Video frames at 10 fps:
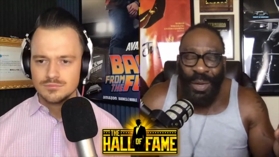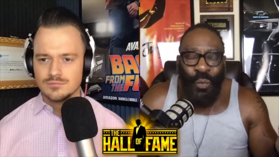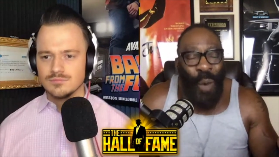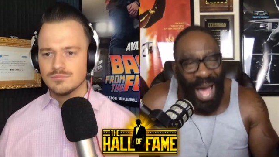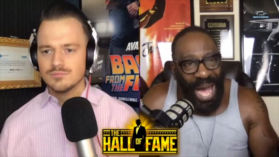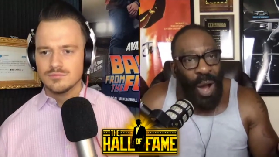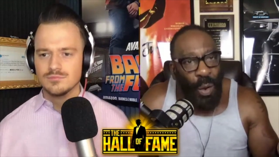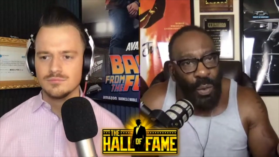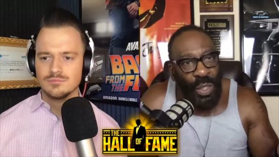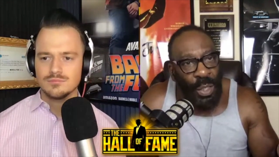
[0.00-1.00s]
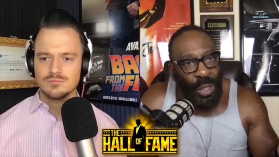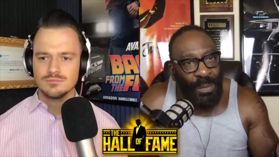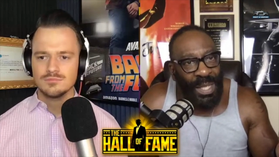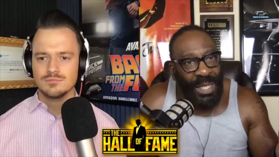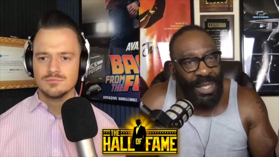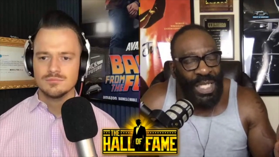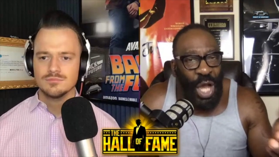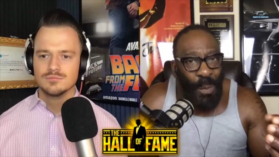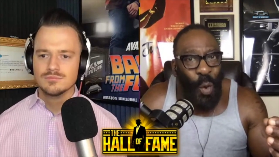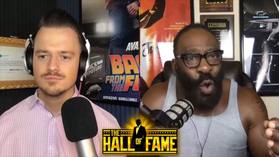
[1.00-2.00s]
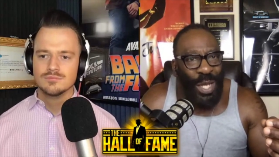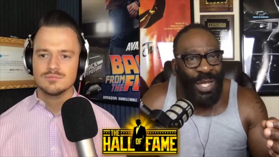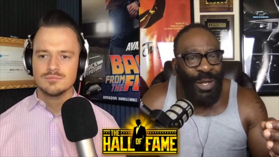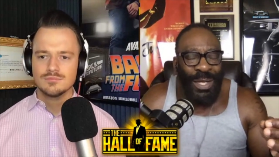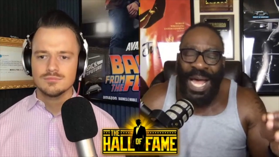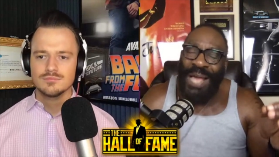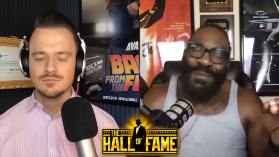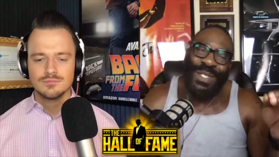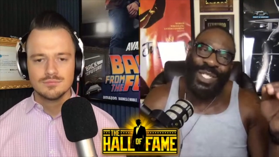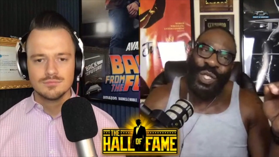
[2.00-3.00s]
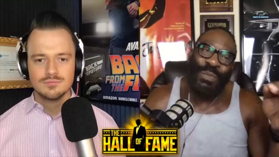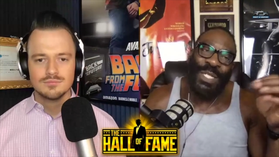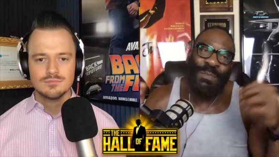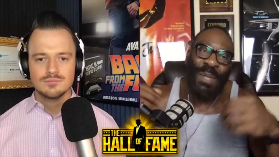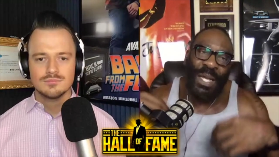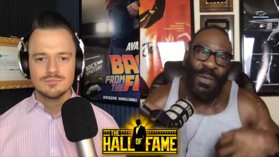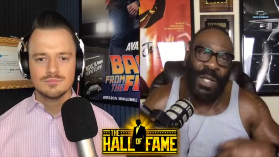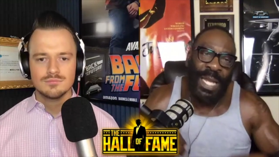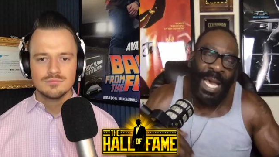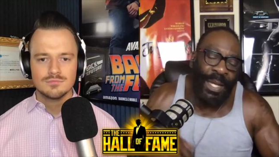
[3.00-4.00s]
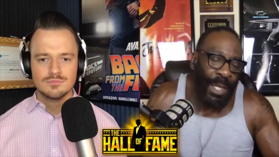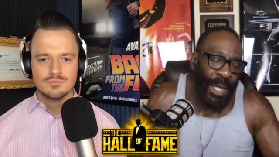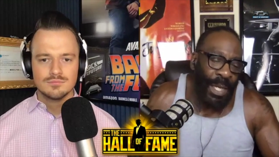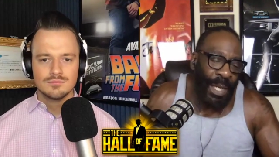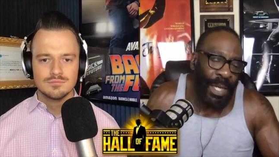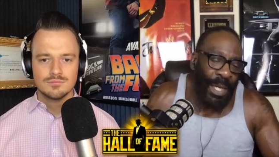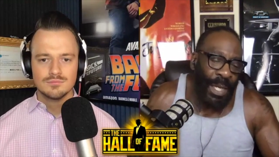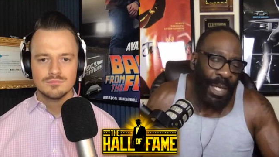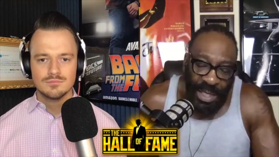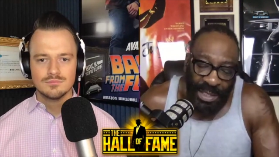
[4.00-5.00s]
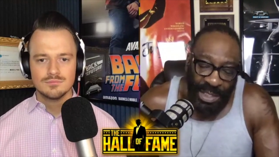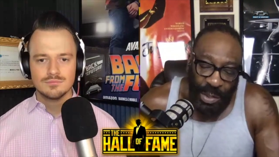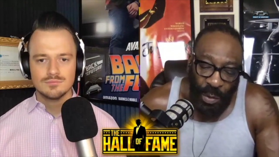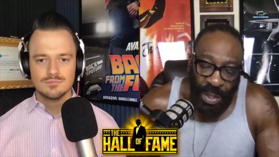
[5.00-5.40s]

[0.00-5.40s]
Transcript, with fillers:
Speaker 1: wow, you know what I mean? Come on here. Life is so much bigger than that. And I just, I just don't